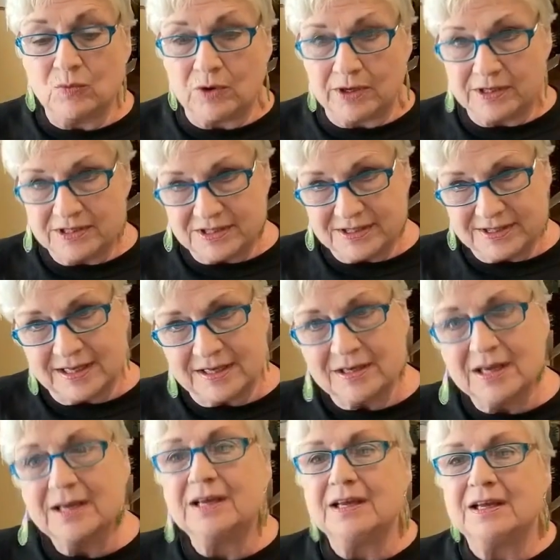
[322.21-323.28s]
One is that
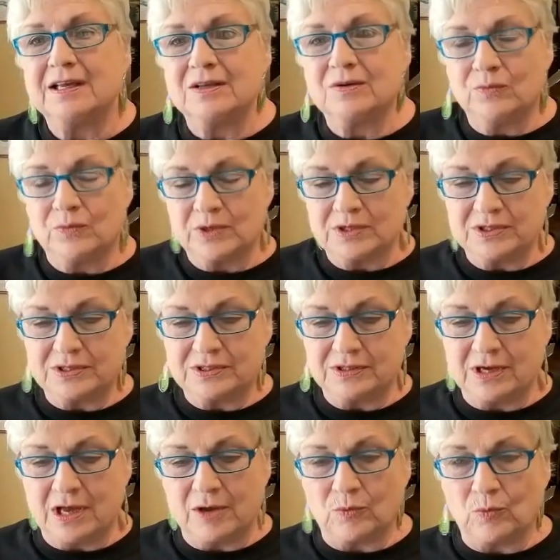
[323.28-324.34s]
it was
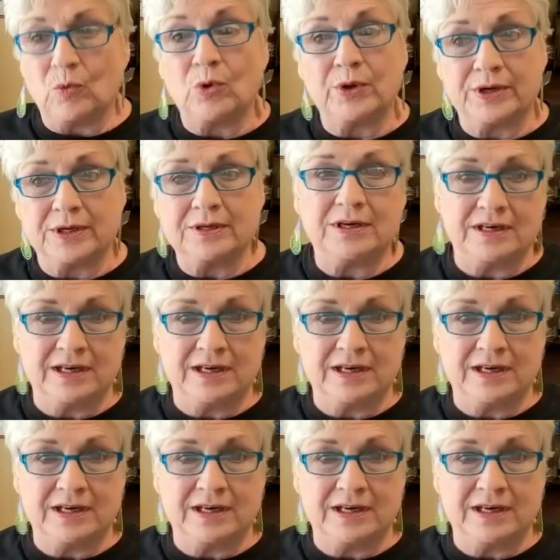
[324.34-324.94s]
not wanted,